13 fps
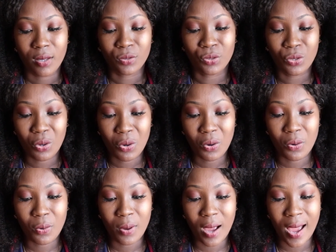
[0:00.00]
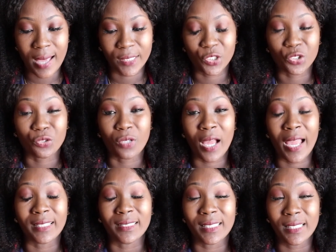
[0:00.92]
though I
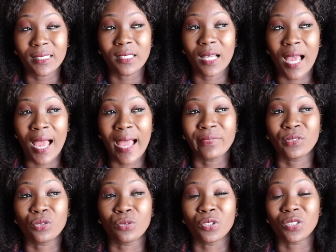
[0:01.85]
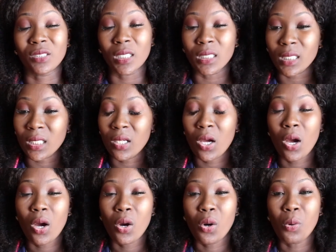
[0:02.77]
have to study
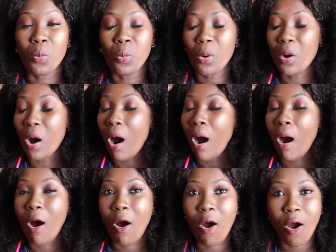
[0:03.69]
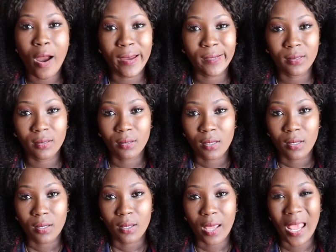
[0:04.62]
hard
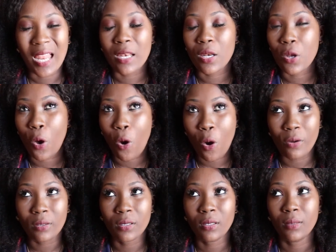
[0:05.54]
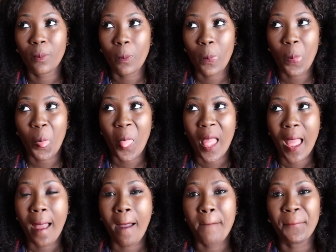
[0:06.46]
and long,
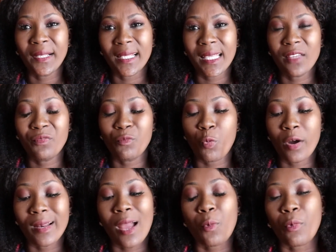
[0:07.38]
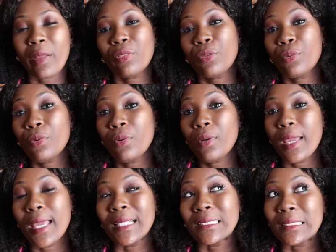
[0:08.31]
I believe what I went
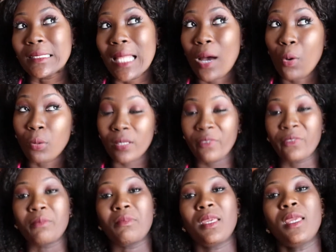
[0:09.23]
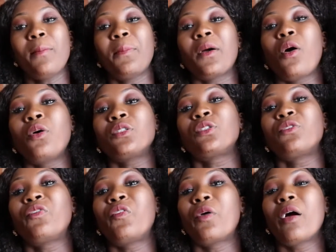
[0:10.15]
through is not only for me, but
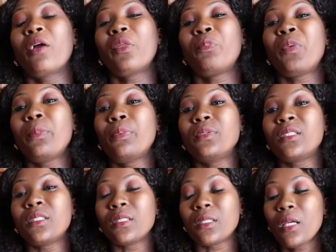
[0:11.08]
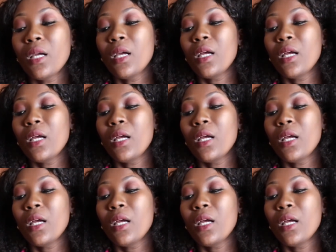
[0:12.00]
also for other people to